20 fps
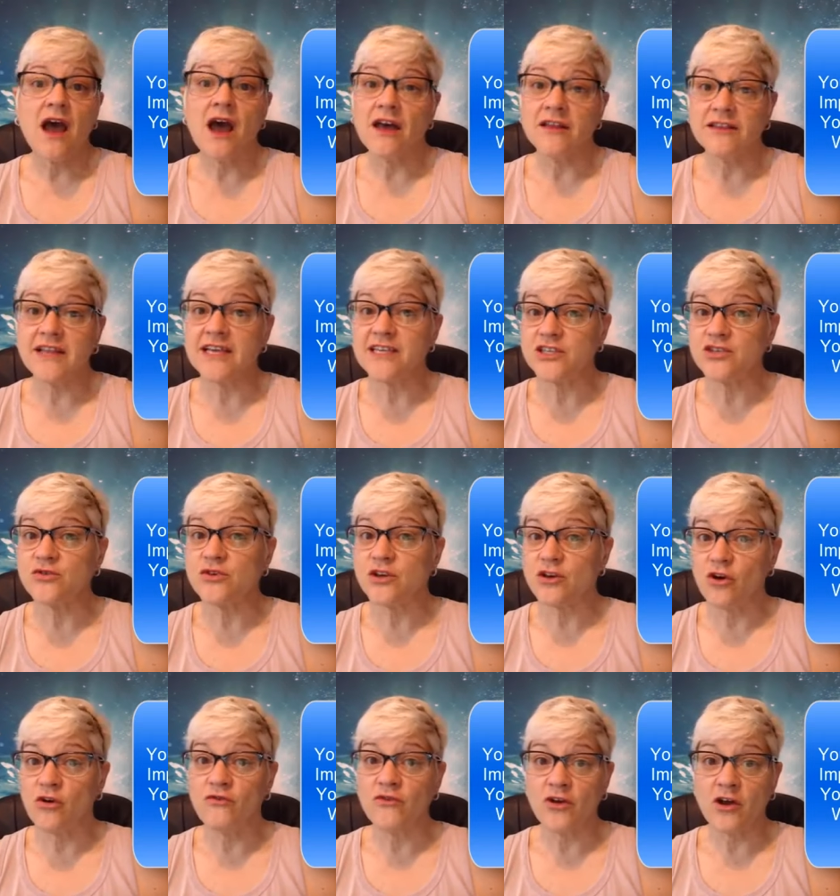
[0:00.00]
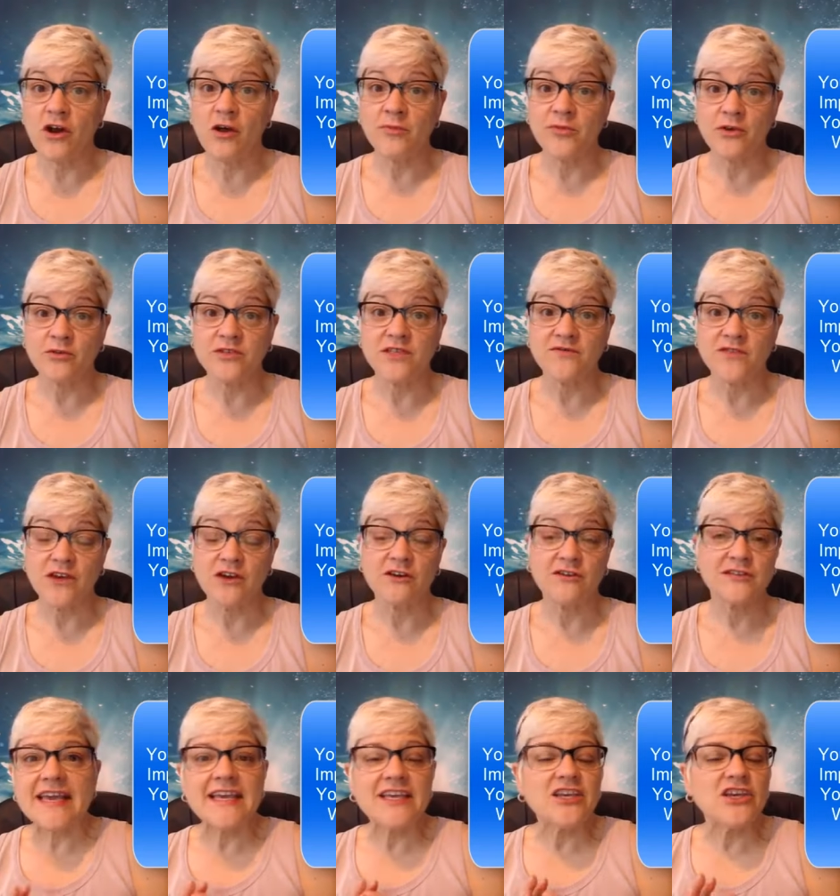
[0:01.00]
unless you can overcome those
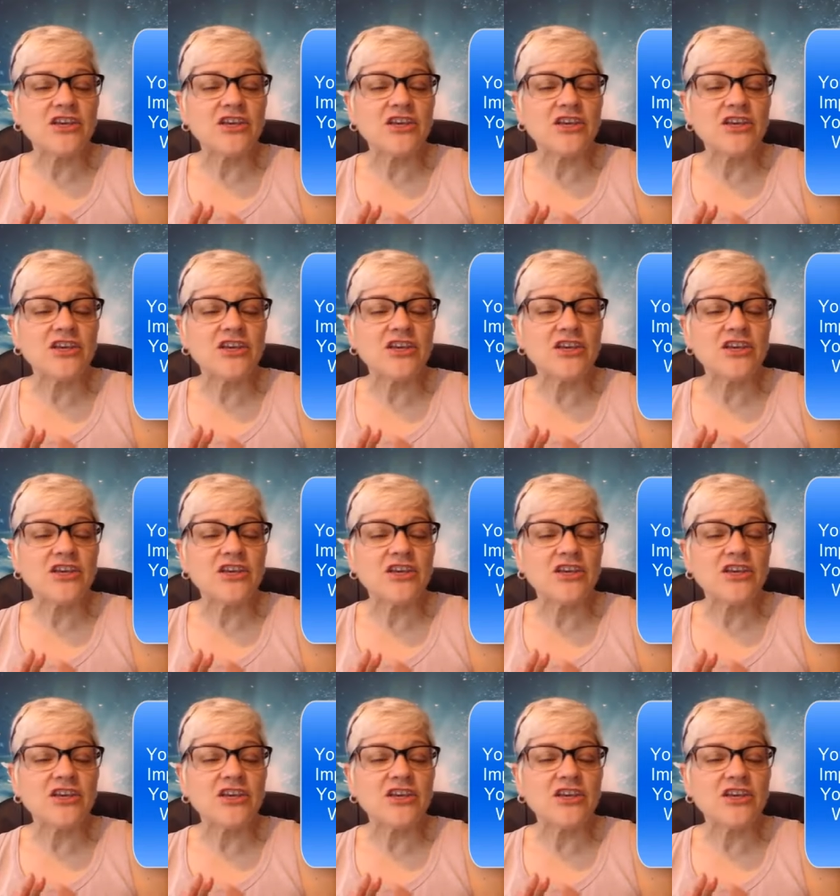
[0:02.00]
fears.